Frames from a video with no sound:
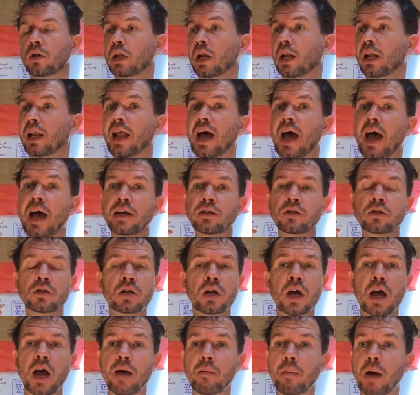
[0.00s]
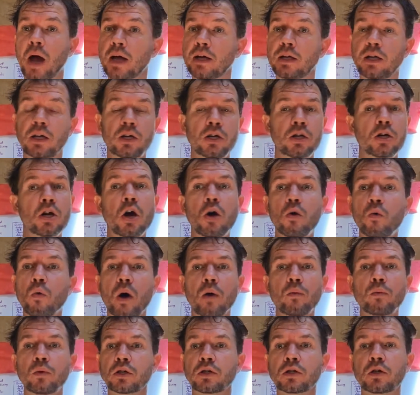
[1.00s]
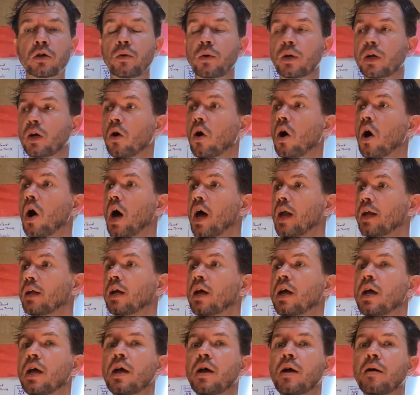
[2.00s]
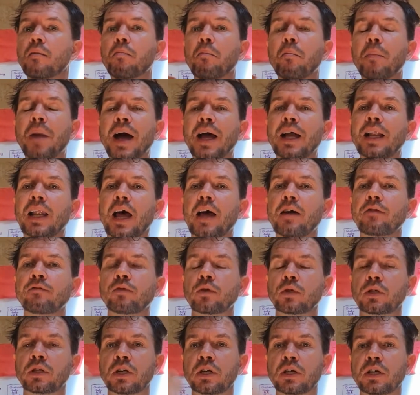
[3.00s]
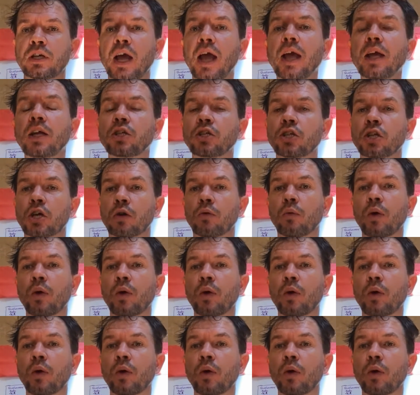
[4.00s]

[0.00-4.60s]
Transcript: the last time I didn't know what was going on, my life was in danger.